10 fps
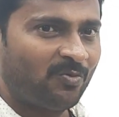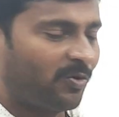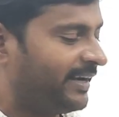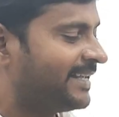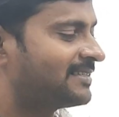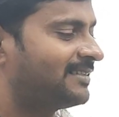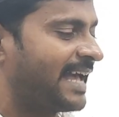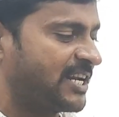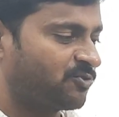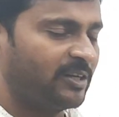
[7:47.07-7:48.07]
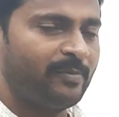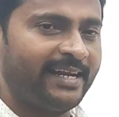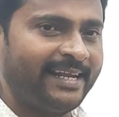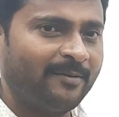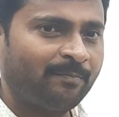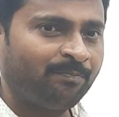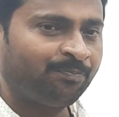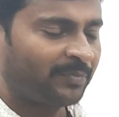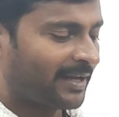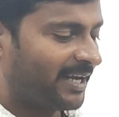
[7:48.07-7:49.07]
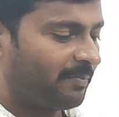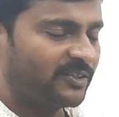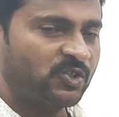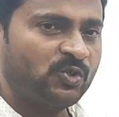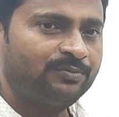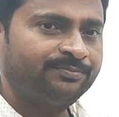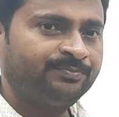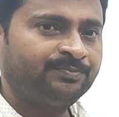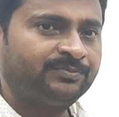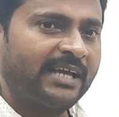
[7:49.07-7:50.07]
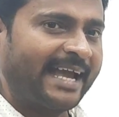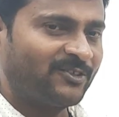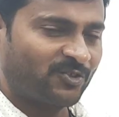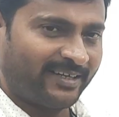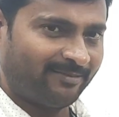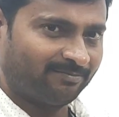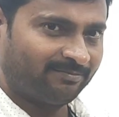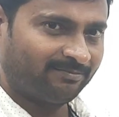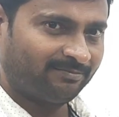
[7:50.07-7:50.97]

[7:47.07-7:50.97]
One is the actual meaning. Number 2, antonym.